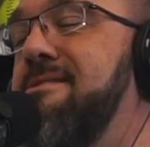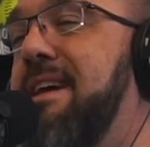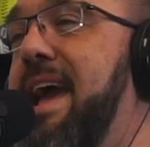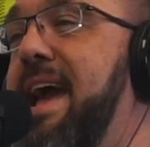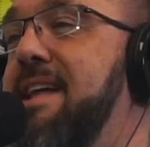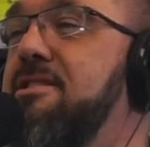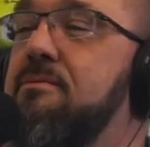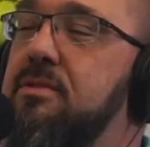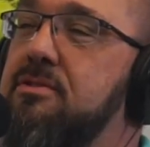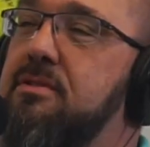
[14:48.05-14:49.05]

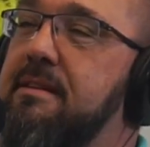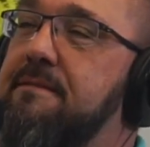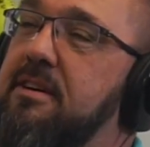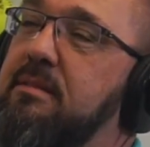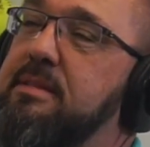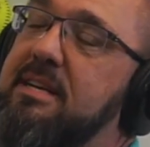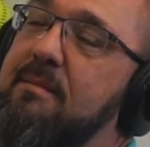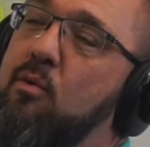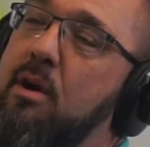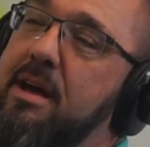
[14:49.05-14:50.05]
you can film
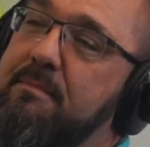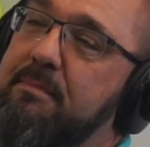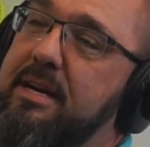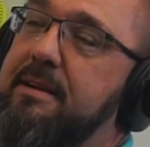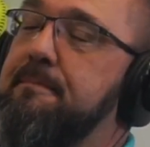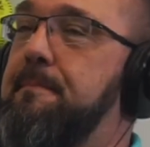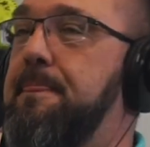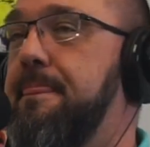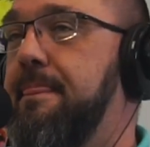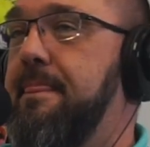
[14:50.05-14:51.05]
somewhat, but
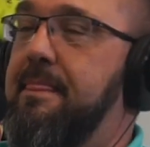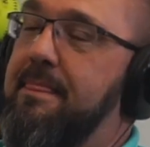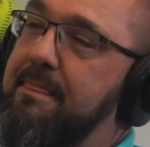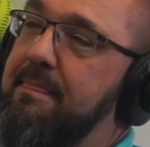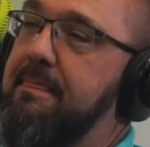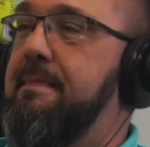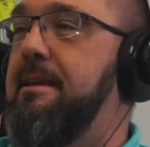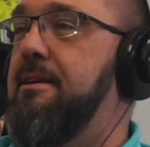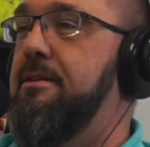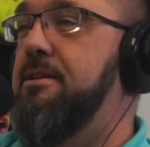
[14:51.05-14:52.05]

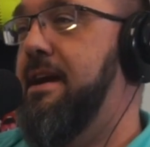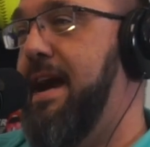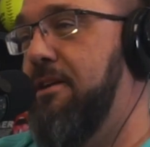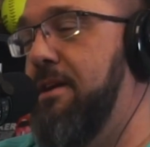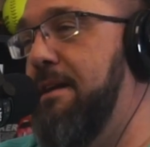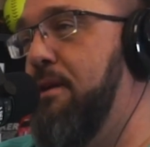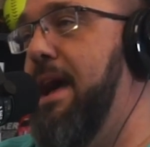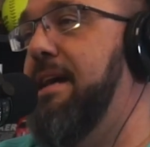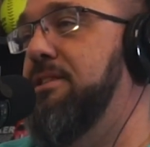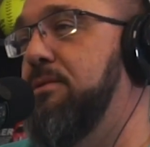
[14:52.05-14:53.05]
your guy Greg
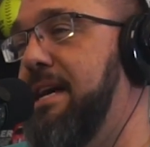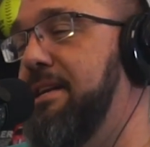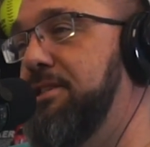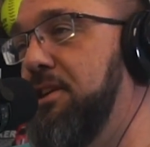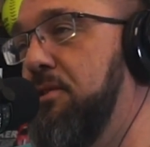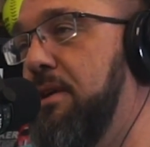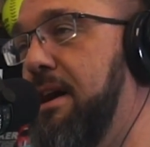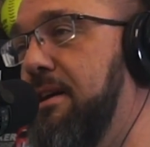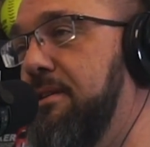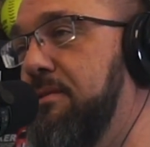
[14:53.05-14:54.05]
Braggs, who was on the
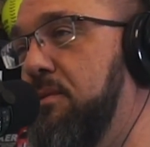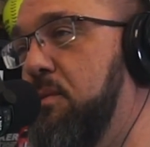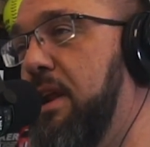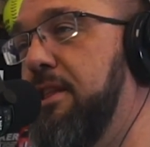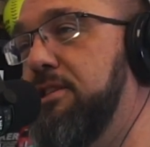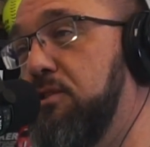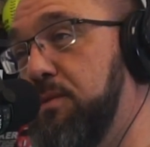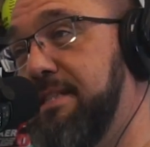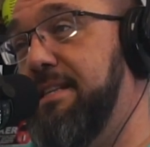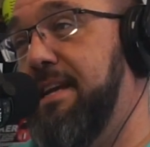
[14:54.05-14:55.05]
show, one of the shows
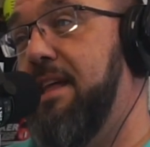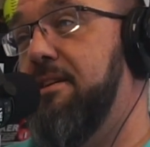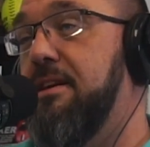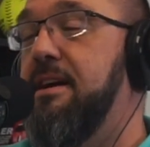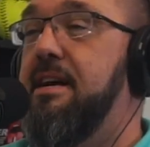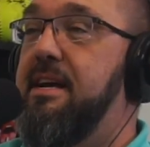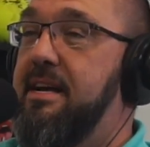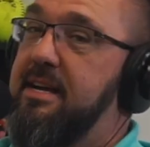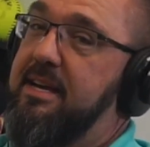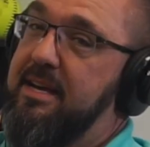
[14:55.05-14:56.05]
with us together,
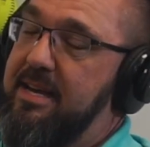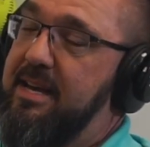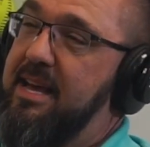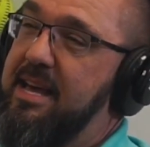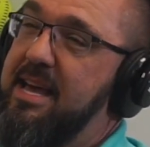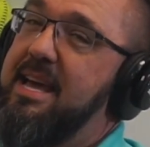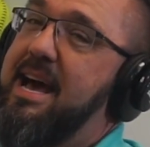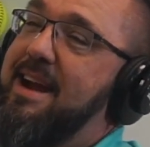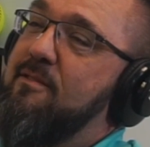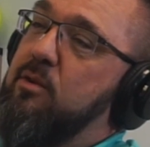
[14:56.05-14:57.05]
he
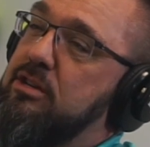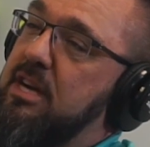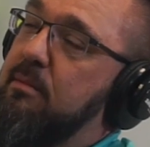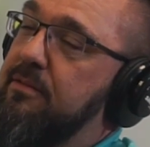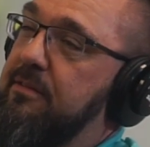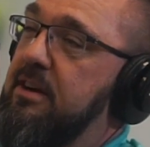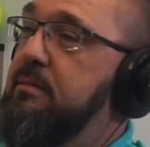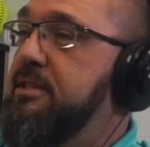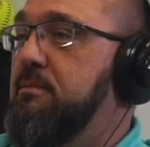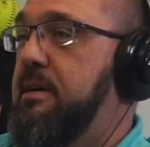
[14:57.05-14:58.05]
got everyone in trouble for
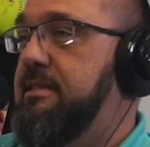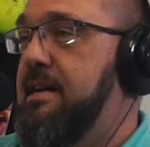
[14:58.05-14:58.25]
filming too much.